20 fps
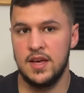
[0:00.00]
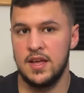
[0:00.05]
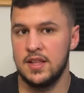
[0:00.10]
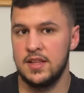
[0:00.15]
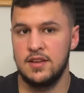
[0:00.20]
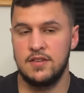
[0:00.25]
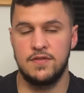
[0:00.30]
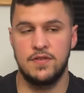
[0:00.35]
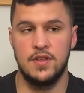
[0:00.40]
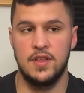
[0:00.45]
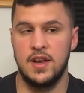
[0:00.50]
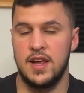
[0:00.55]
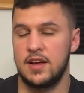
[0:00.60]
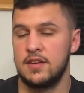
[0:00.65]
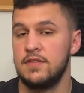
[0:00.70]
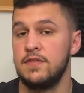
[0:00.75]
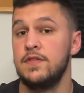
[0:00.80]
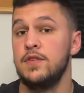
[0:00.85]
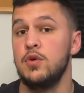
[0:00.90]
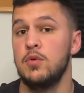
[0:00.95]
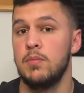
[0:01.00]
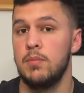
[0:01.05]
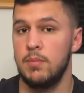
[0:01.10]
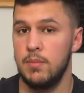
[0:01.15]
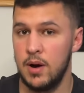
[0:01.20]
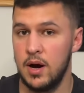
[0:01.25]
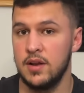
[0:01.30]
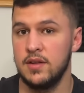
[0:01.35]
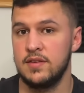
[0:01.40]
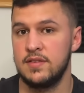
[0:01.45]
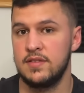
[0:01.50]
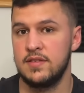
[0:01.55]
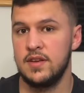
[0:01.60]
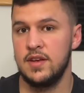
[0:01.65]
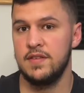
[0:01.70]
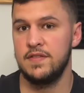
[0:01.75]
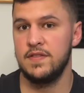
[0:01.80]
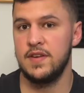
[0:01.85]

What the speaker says: at least for the next few months, if